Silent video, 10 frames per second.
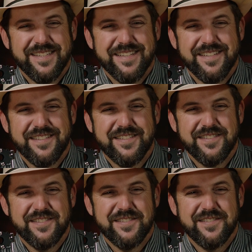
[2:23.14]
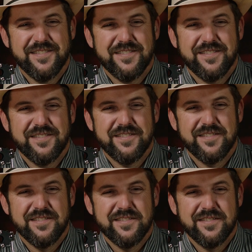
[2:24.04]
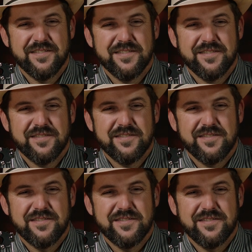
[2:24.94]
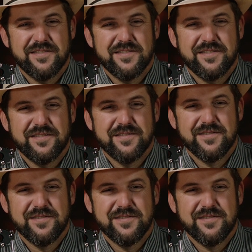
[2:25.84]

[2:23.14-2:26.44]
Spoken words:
No words are spoken by the person on screen.